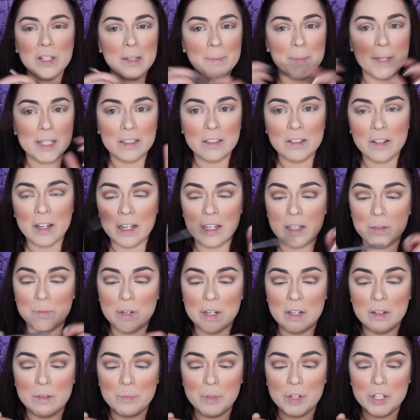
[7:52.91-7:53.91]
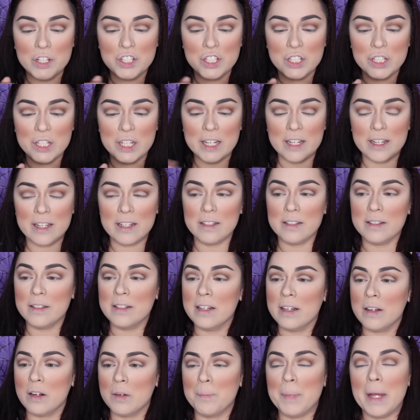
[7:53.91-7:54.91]
out my little eyebrow brush
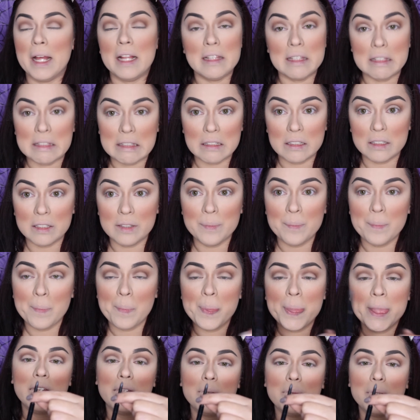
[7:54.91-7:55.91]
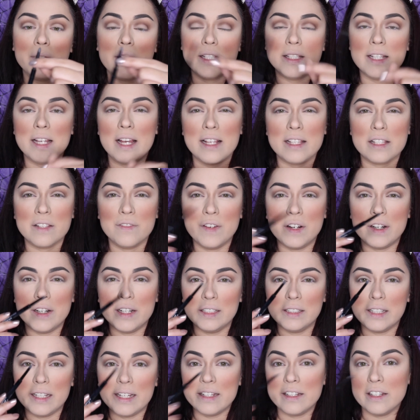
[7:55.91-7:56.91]
again, or pencil, because it has a
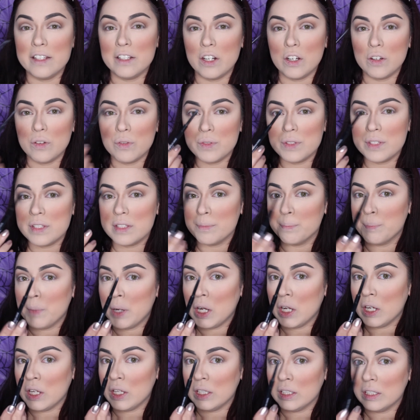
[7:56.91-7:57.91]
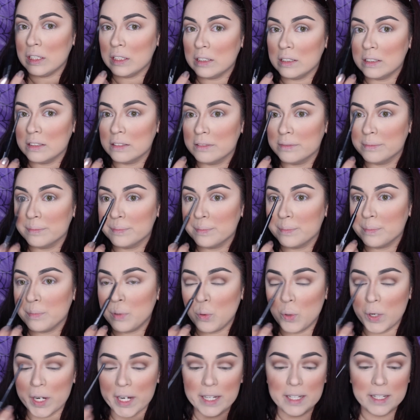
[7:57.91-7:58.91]
very like, you know, small
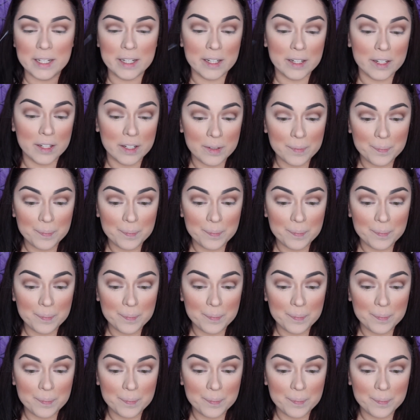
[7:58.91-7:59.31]
point here.